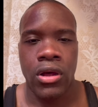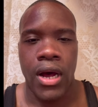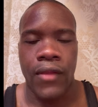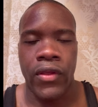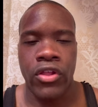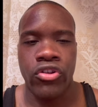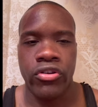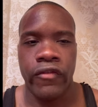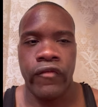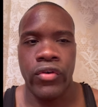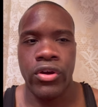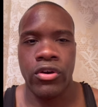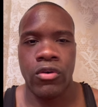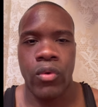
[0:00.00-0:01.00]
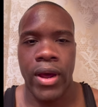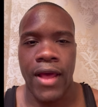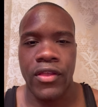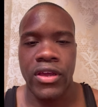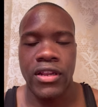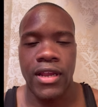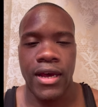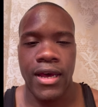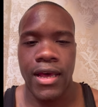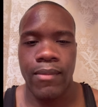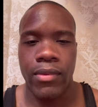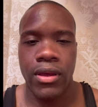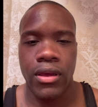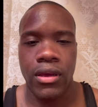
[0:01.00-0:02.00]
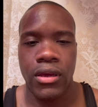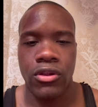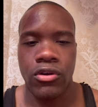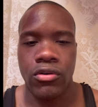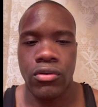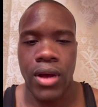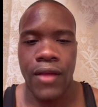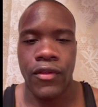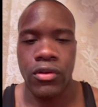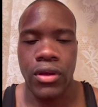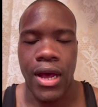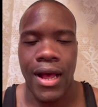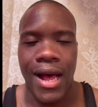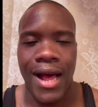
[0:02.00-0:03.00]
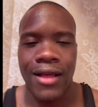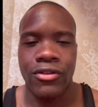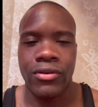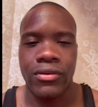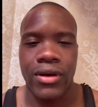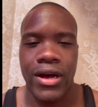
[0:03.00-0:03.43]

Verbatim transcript: I think Julio Foolio right after he died, man. You know, I think I, I do.